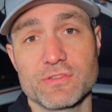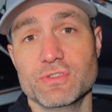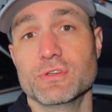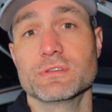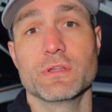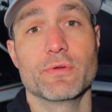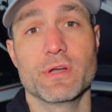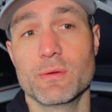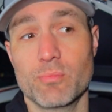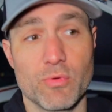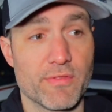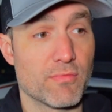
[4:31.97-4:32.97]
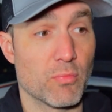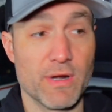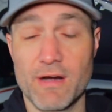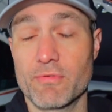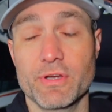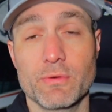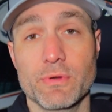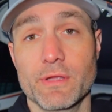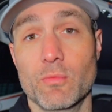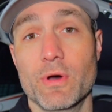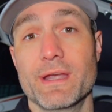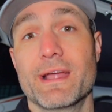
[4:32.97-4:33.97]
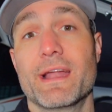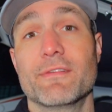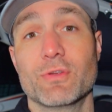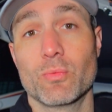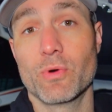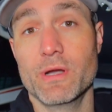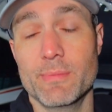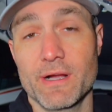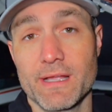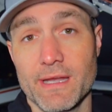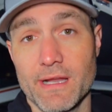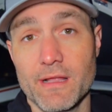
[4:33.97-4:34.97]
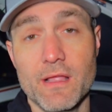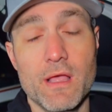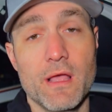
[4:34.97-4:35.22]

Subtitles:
So you can load it up with whatever you really want and not have to worry about getting,